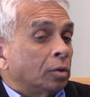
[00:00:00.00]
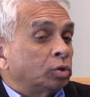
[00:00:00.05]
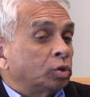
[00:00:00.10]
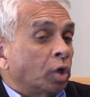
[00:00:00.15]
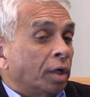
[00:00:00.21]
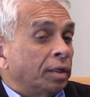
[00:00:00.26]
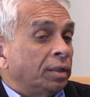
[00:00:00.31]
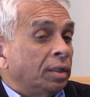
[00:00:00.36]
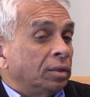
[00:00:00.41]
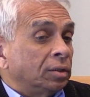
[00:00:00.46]

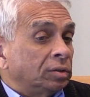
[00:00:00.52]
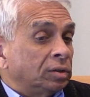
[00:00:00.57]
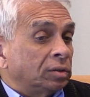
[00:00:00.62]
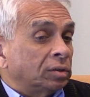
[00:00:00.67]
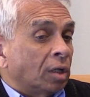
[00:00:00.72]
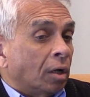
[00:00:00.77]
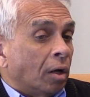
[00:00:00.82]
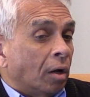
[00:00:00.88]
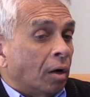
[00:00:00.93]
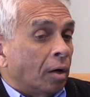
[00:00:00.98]
Chinese
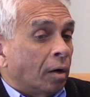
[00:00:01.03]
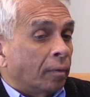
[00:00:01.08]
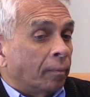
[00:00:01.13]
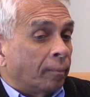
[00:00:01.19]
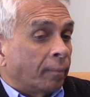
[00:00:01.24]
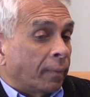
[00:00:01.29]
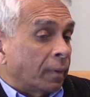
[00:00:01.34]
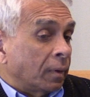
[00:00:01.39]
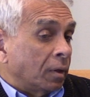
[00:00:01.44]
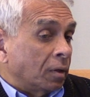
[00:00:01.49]
are
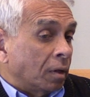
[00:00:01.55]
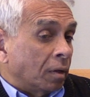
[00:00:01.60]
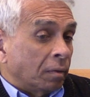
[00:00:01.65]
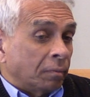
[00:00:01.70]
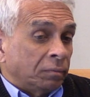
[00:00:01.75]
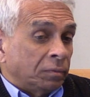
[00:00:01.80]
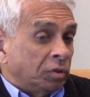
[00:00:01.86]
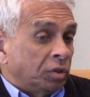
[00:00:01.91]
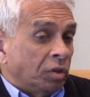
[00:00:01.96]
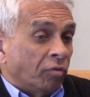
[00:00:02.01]

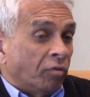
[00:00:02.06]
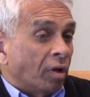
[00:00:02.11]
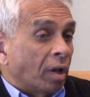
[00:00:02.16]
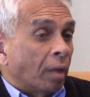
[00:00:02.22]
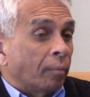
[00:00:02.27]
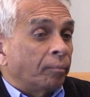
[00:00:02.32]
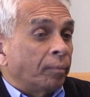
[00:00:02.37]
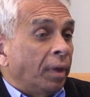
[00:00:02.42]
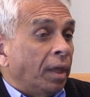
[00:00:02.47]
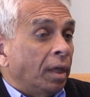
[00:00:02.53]

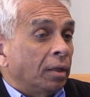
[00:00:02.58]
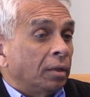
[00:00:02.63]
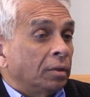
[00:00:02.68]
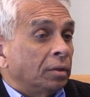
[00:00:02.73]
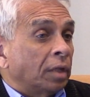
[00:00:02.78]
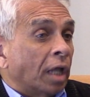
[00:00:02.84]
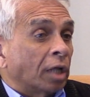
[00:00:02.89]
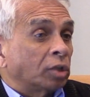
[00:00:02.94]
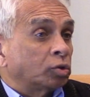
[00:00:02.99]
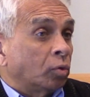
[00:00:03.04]

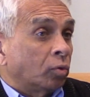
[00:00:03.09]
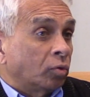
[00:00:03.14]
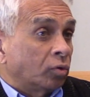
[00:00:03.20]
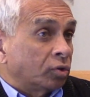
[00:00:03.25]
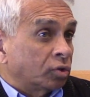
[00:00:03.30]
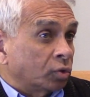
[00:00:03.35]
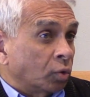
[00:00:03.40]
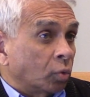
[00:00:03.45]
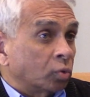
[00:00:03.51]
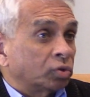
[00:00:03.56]
developing natural
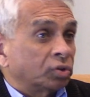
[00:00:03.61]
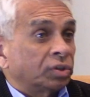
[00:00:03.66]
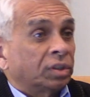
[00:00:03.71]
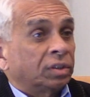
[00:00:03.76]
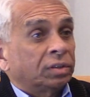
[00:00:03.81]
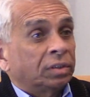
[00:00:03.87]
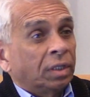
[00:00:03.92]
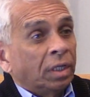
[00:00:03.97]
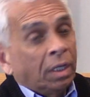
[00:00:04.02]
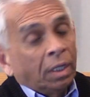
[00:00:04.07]

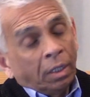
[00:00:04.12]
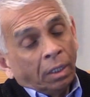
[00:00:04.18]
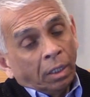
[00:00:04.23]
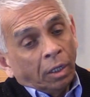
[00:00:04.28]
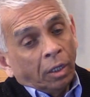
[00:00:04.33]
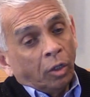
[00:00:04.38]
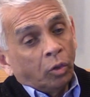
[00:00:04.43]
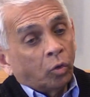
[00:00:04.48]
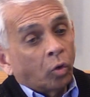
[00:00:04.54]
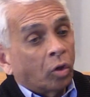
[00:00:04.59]
resources
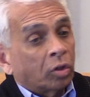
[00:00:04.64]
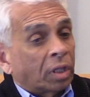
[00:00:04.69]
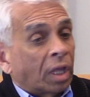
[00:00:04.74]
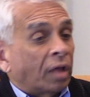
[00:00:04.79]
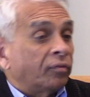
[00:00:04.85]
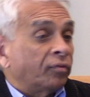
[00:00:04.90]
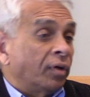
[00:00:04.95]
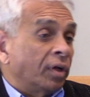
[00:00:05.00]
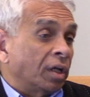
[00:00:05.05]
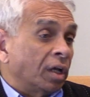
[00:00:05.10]
in North
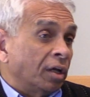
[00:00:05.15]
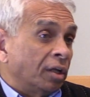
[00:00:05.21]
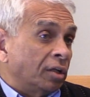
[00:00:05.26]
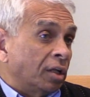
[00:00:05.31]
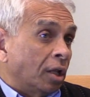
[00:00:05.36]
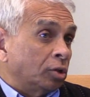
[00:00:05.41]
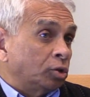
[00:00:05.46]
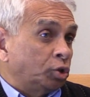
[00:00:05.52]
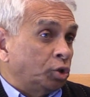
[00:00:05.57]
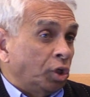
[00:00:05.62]
Africa, in
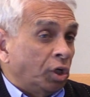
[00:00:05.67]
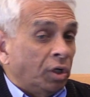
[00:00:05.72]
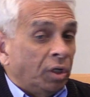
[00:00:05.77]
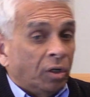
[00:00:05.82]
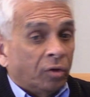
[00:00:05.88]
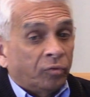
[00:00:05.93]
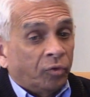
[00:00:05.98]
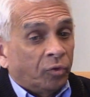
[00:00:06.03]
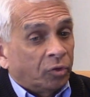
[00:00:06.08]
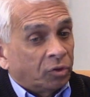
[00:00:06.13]

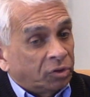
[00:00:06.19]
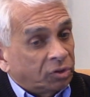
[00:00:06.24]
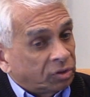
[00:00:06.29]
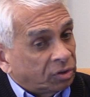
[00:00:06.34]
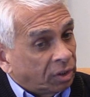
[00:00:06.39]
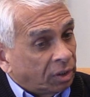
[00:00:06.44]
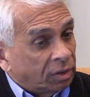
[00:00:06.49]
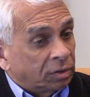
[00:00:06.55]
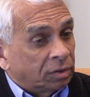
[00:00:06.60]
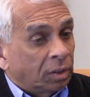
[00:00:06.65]
Algeria, for
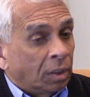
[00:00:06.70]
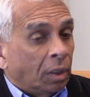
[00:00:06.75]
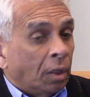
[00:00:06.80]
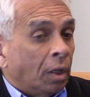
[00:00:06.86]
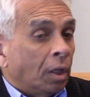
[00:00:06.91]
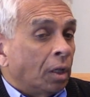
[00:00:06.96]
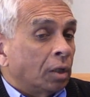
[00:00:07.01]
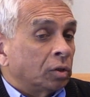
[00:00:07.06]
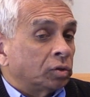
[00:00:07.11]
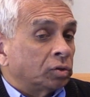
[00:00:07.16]
instance.
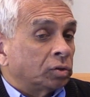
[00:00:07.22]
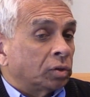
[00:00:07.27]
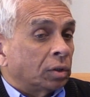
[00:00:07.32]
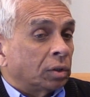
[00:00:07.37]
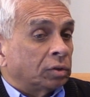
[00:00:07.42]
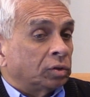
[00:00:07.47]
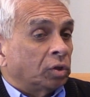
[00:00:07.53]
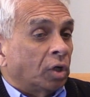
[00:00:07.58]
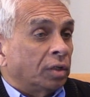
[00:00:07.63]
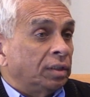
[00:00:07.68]

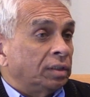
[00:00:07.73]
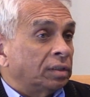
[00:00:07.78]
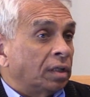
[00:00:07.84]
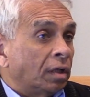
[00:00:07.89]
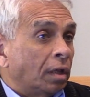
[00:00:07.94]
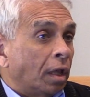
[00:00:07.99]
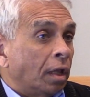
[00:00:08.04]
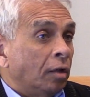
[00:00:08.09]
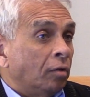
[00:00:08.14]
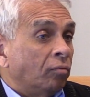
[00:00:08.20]
Chinese
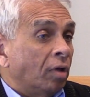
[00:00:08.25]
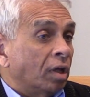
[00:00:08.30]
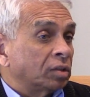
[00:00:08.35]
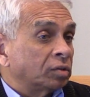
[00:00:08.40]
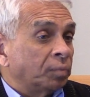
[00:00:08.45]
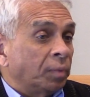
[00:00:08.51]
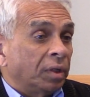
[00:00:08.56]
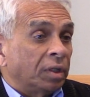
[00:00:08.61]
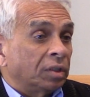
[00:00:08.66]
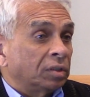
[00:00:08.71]

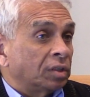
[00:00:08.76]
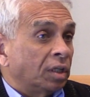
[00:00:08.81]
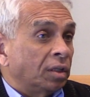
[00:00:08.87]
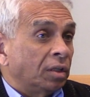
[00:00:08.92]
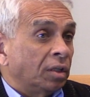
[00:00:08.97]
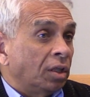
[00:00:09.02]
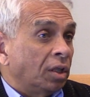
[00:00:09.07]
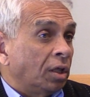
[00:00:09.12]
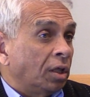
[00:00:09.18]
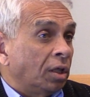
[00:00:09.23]
investment is
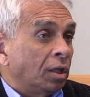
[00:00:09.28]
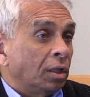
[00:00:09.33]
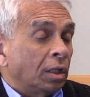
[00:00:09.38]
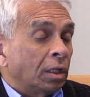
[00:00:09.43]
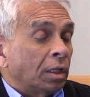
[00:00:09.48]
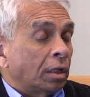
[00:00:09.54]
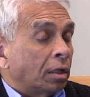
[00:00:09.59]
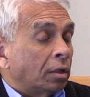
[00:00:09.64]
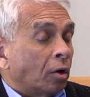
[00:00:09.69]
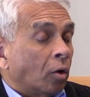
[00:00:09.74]
in the
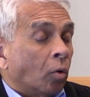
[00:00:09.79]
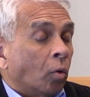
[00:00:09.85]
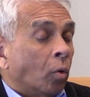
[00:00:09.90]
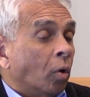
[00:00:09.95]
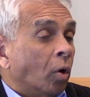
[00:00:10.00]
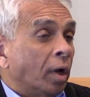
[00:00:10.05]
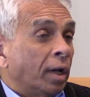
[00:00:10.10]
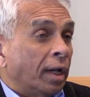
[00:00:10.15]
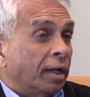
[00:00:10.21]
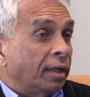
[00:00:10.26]

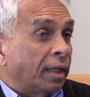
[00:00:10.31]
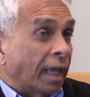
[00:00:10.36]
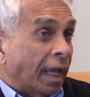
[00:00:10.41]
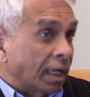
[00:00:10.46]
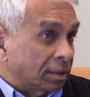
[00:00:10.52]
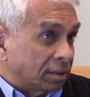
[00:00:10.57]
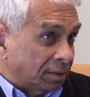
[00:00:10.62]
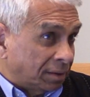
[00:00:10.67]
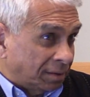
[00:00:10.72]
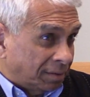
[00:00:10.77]
oil and
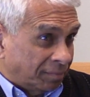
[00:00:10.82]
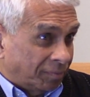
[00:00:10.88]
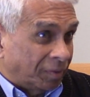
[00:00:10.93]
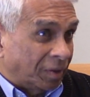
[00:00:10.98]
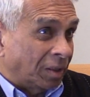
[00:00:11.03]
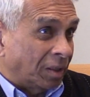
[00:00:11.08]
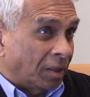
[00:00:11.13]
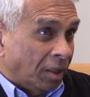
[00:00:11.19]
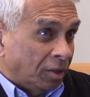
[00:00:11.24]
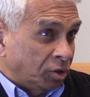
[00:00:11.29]
gas.
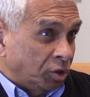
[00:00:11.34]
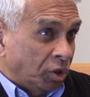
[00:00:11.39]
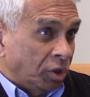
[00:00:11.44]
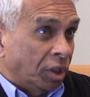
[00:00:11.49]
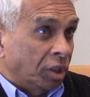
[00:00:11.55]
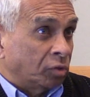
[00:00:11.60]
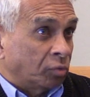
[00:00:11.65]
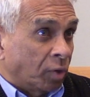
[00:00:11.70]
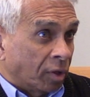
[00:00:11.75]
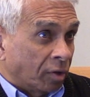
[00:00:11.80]

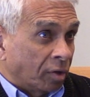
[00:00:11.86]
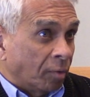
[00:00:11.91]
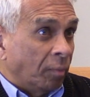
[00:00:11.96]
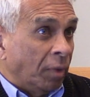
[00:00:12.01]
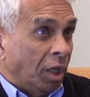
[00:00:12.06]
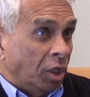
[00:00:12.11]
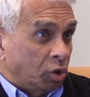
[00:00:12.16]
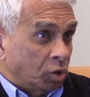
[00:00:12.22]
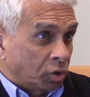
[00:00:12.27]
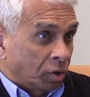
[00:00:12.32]
Algeria is one of the
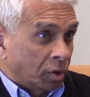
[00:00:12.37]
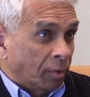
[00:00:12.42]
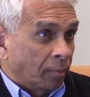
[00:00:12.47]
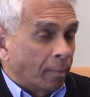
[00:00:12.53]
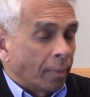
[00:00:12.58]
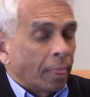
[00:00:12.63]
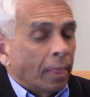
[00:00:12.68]
major